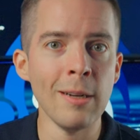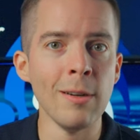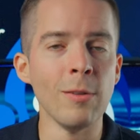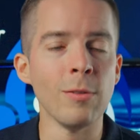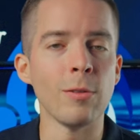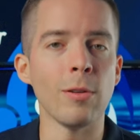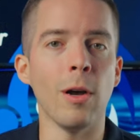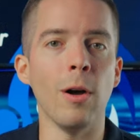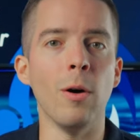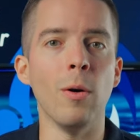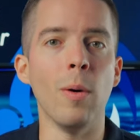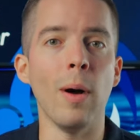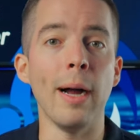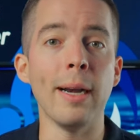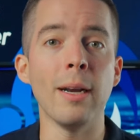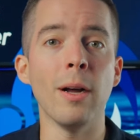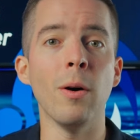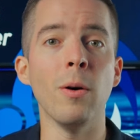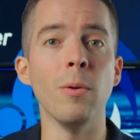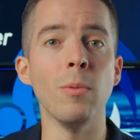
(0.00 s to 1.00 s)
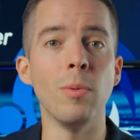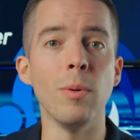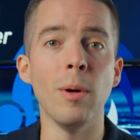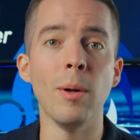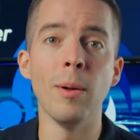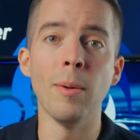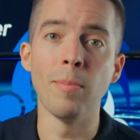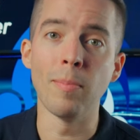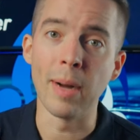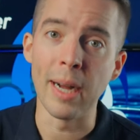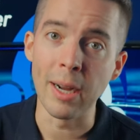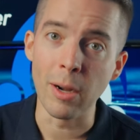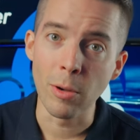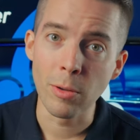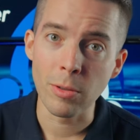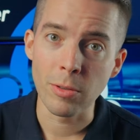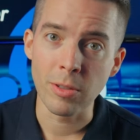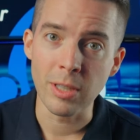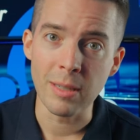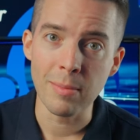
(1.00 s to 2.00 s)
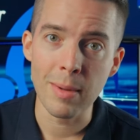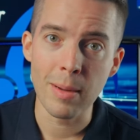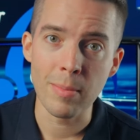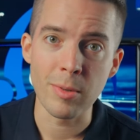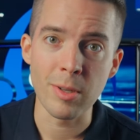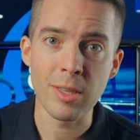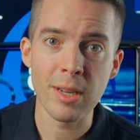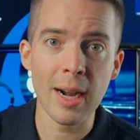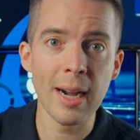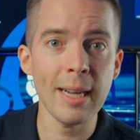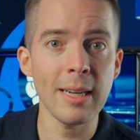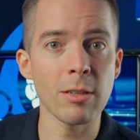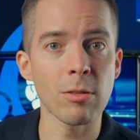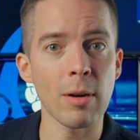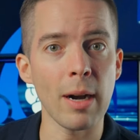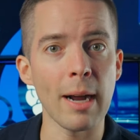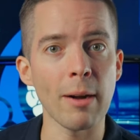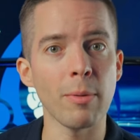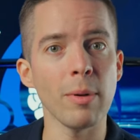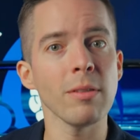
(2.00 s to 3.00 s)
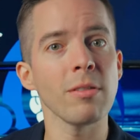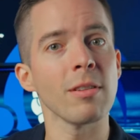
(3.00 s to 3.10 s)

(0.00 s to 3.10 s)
So I know my older team members that I interact with,